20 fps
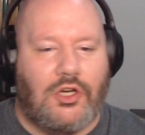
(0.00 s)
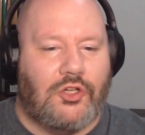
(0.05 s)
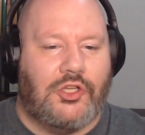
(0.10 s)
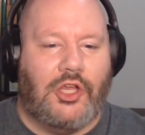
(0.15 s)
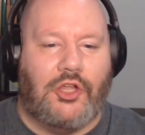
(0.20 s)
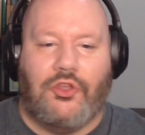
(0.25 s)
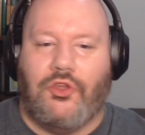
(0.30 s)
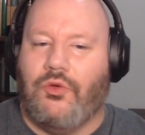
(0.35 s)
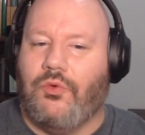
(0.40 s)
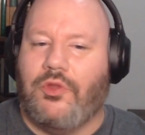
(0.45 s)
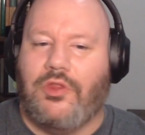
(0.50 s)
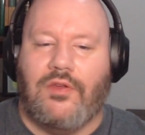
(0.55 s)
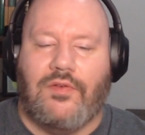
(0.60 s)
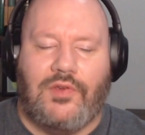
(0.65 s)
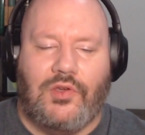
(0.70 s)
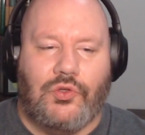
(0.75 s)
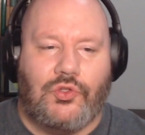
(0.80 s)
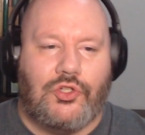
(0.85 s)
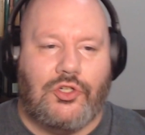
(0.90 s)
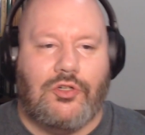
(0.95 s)
tell you in the
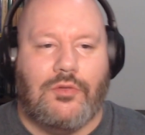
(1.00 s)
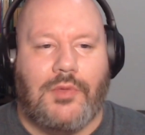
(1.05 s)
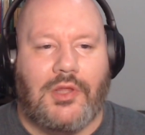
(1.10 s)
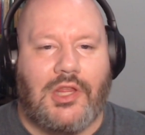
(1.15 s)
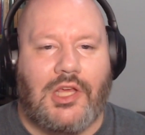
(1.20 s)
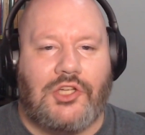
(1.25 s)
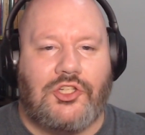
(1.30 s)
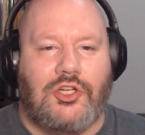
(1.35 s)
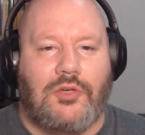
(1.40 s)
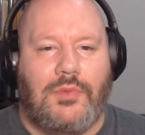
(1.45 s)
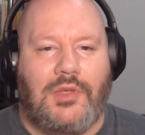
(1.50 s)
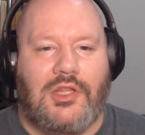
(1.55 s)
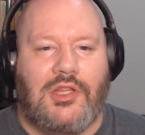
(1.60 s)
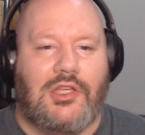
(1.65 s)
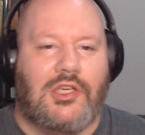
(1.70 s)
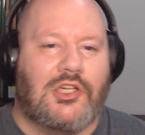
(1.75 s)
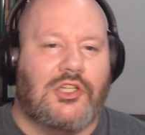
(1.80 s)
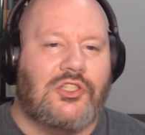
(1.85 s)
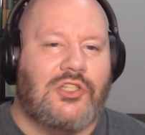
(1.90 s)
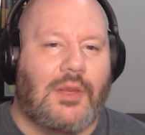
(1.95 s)
future, but that should be
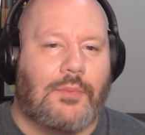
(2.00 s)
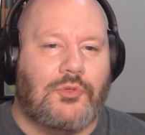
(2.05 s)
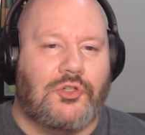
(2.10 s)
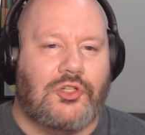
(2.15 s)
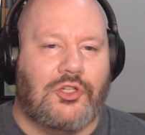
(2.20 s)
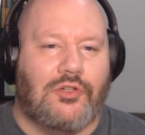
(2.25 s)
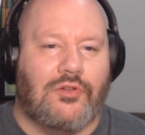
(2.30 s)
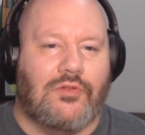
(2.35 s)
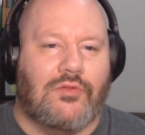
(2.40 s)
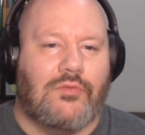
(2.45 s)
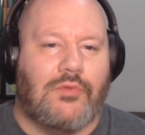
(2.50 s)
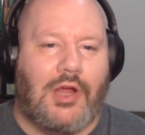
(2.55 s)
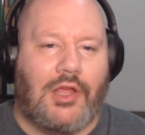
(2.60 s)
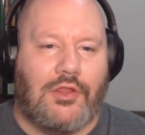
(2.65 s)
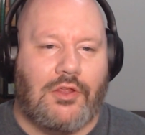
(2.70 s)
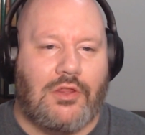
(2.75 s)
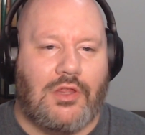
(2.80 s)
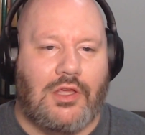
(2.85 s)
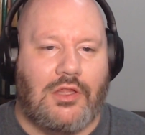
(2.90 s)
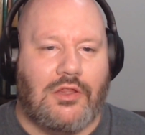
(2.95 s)
the exception
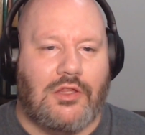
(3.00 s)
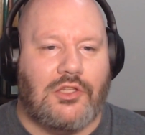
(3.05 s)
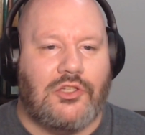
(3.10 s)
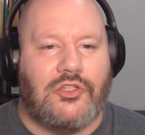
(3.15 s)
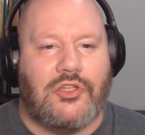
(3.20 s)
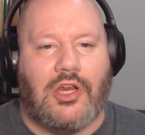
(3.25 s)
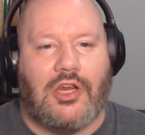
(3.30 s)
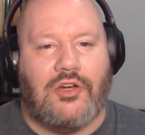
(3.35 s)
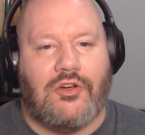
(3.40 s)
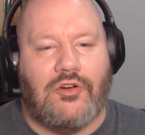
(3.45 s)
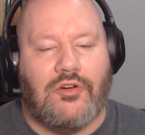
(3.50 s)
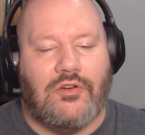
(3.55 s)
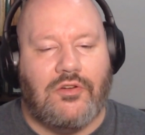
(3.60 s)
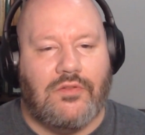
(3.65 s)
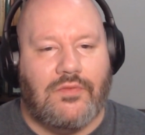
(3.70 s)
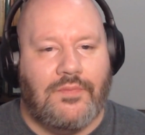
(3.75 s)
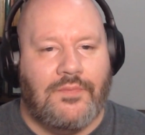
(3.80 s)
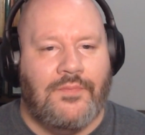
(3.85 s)
rather than the standard.